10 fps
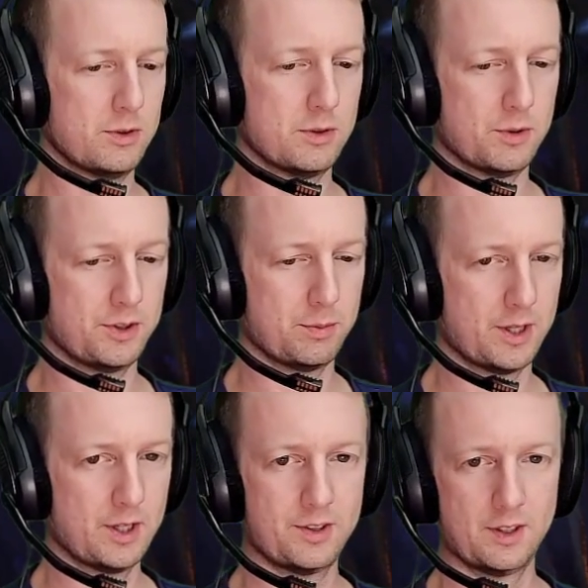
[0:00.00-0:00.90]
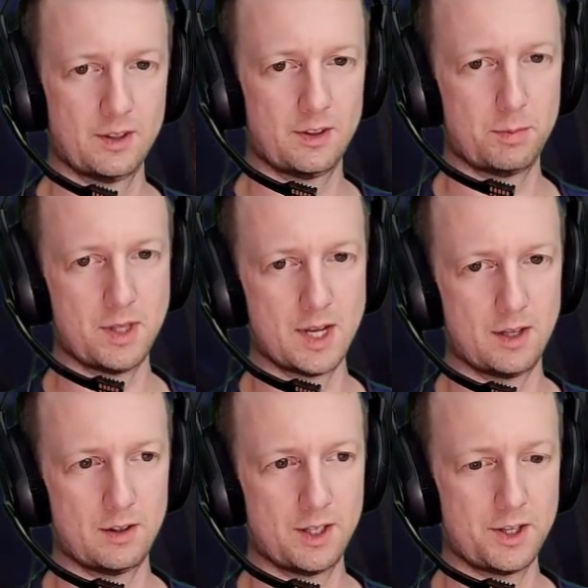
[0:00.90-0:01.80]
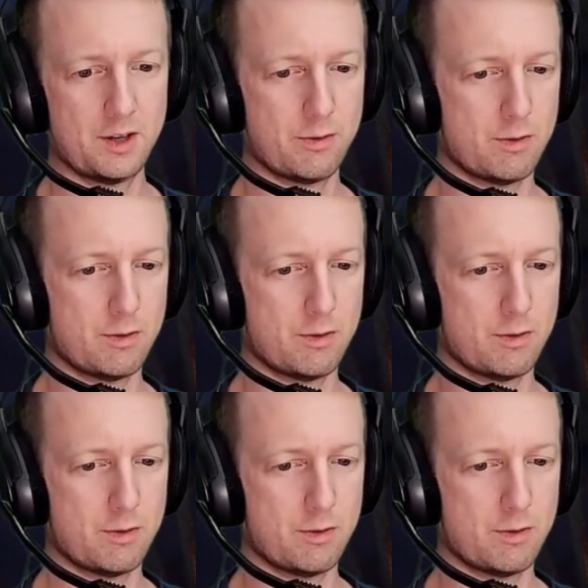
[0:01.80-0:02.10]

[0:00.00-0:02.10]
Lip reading: not multiplayer. See, it's been that long, I don't even